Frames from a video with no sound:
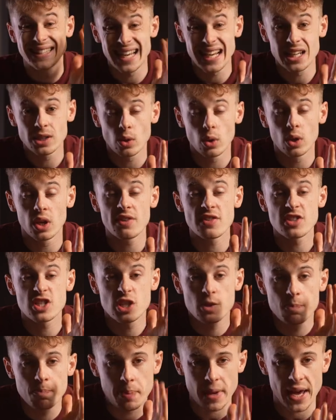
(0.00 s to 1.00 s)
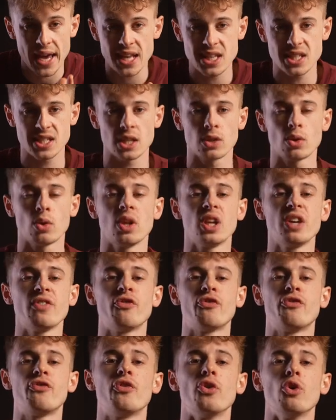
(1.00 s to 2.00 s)
They don't leave space, they don't
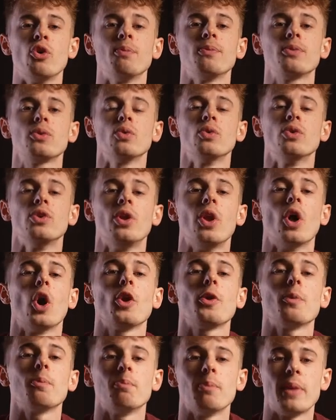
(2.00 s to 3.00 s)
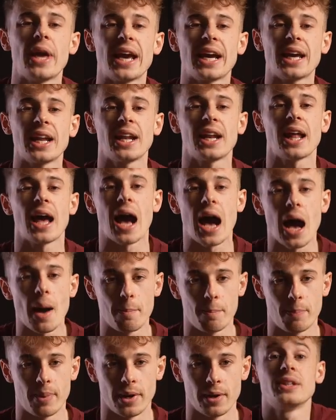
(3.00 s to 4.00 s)
leave room to not make it
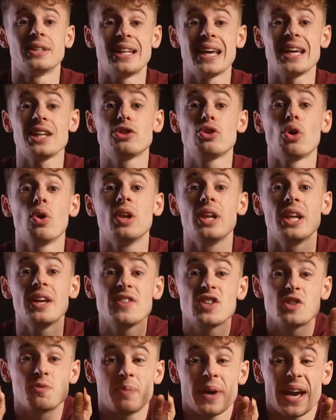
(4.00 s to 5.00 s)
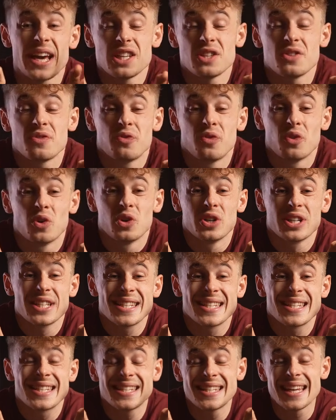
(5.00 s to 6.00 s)
happen. They don't leave space for
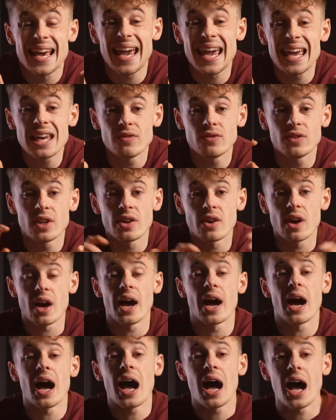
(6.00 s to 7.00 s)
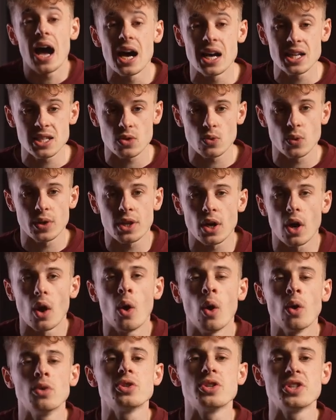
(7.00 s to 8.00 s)
save their ass with
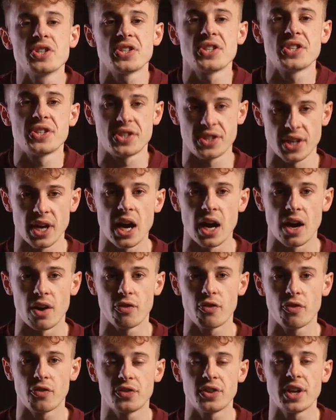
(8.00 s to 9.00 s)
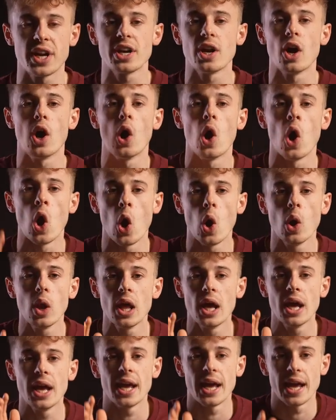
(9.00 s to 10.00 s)
other stuff. They
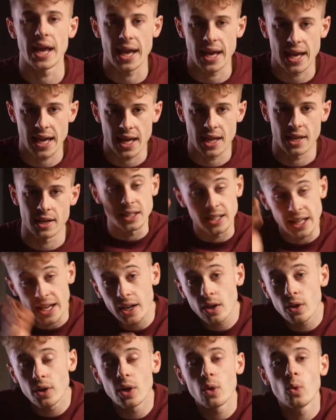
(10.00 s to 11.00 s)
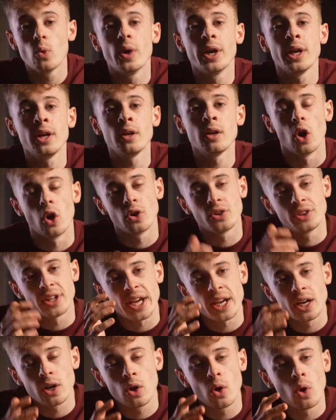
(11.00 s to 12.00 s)
all in. They're gonna win or
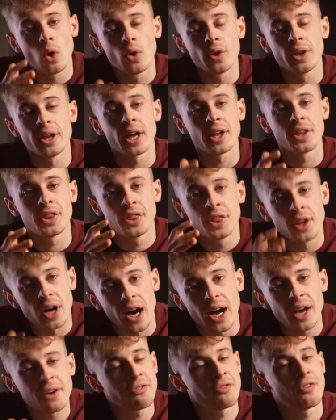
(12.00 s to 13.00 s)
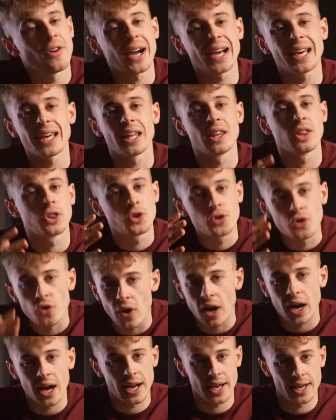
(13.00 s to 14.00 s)
they're gonna die fucking
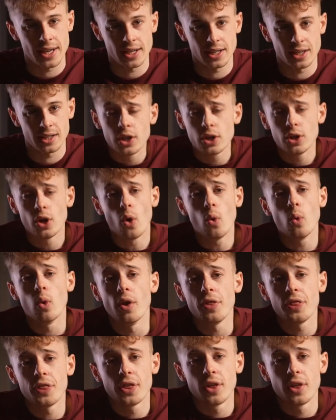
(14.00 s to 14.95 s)
trying. You know what?